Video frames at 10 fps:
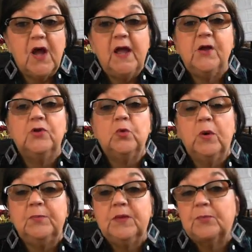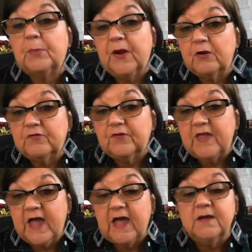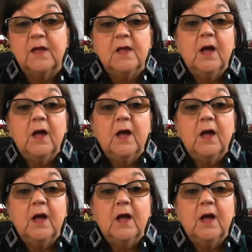iron. You want to be prepared for that.